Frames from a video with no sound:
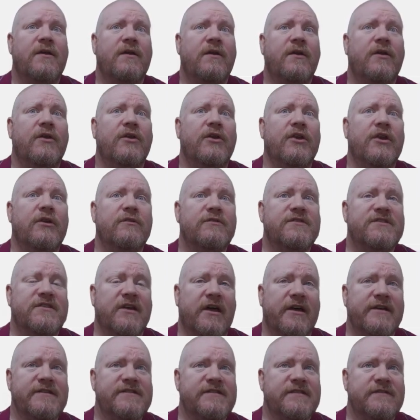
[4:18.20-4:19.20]
New
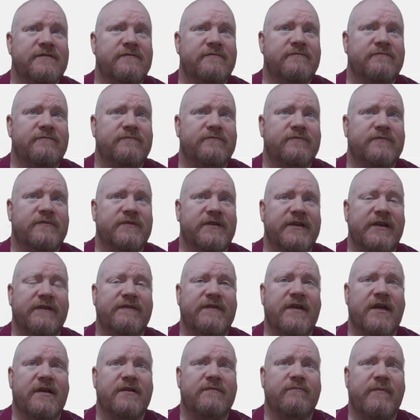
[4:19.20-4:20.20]
Site.
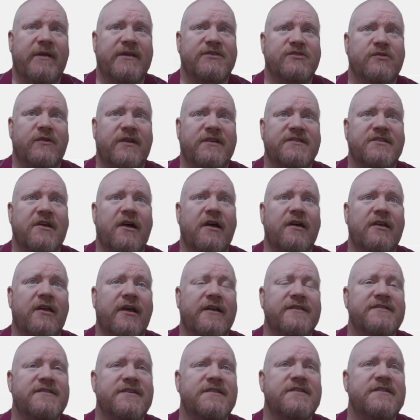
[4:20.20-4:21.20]
Make sure that's
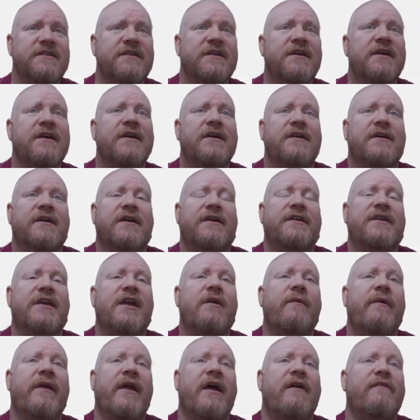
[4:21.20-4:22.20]
highlighted. And here
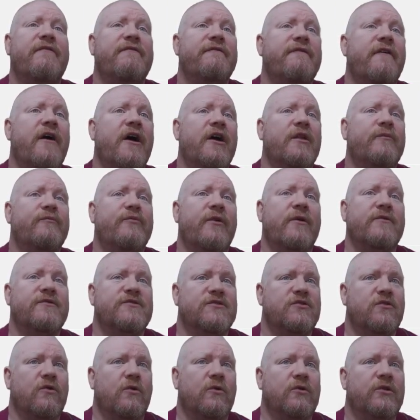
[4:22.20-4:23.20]
we have File
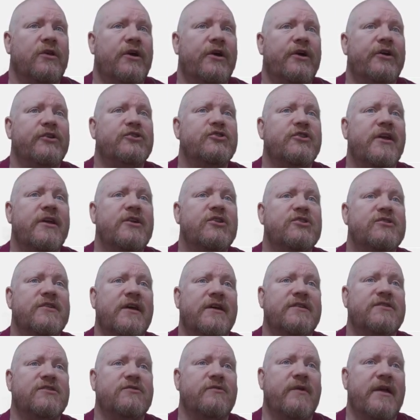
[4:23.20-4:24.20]
Protocol. Change
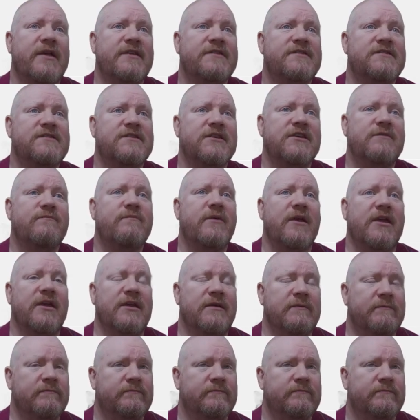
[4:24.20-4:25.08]
that to SCP.